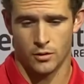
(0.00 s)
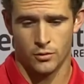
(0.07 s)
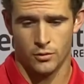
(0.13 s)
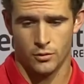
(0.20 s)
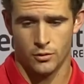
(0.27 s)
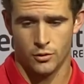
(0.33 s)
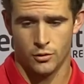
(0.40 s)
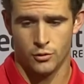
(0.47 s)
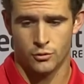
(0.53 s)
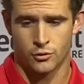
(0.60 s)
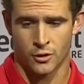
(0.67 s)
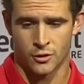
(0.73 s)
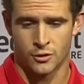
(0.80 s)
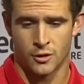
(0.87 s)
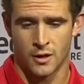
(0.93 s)
you
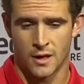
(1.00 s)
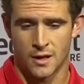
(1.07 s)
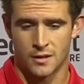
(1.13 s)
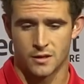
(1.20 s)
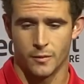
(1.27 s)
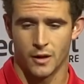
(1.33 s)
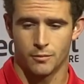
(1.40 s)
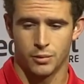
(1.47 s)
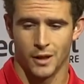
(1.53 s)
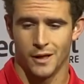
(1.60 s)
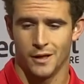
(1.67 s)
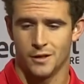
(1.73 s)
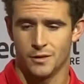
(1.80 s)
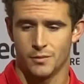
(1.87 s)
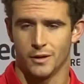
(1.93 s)
trust your guys to make
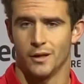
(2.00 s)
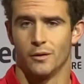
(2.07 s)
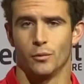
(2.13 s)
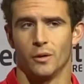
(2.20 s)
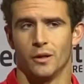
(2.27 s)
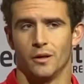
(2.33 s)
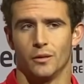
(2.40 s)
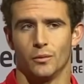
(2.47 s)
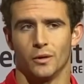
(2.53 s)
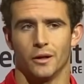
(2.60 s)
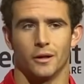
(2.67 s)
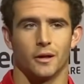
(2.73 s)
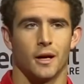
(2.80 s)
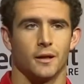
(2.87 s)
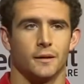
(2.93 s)
plays, but then when
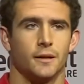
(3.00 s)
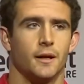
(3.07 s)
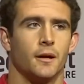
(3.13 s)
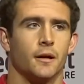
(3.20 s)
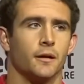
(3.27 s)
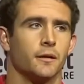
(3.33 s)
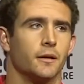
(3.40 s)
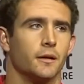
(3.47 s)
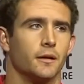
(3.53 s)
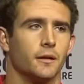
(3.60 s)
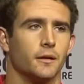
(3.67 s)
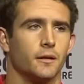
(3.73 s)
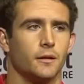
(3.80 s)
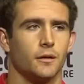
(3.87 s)
they're not there, then